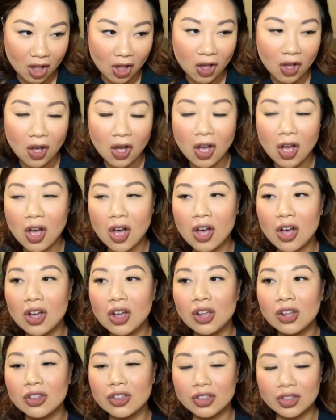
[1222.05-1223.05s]

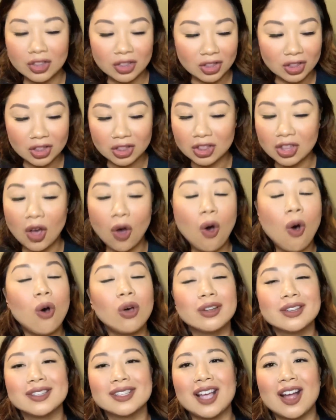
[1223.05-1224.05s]
The
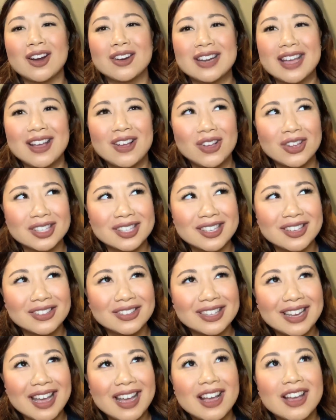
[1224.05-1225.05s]
whole entire day. All single
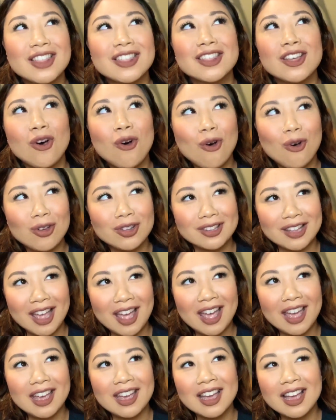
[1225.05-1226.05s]
day. The whole
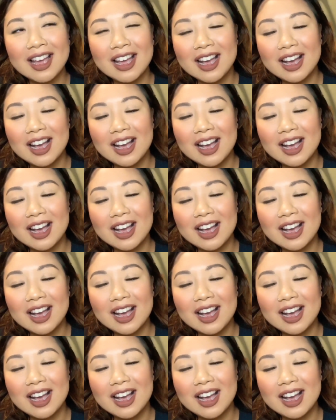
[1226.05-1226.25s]
day.